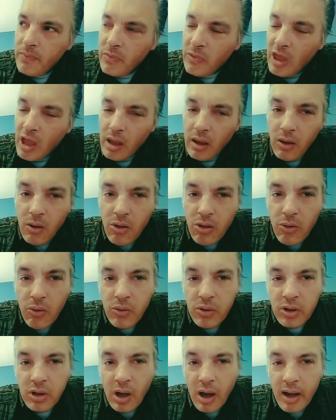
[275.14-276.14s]
Thank you,
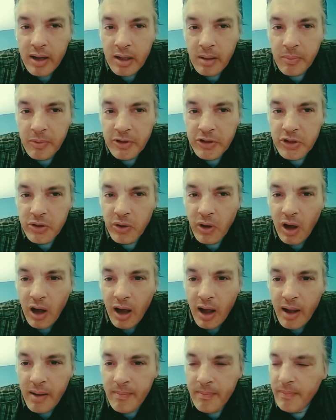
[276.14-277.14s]
Suit and Tie Dip and Chew
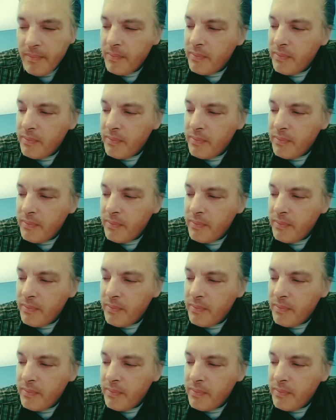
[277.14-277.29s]
Guy.